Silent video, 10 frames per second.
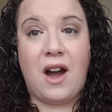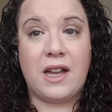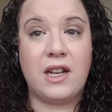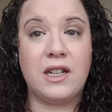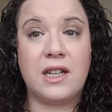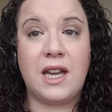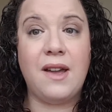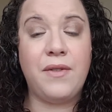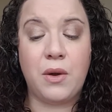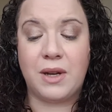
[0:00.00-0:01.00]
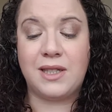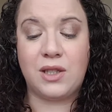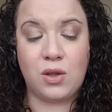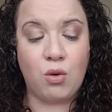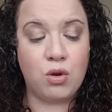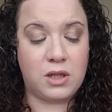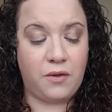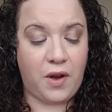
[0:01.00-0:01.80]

I can give you a sort of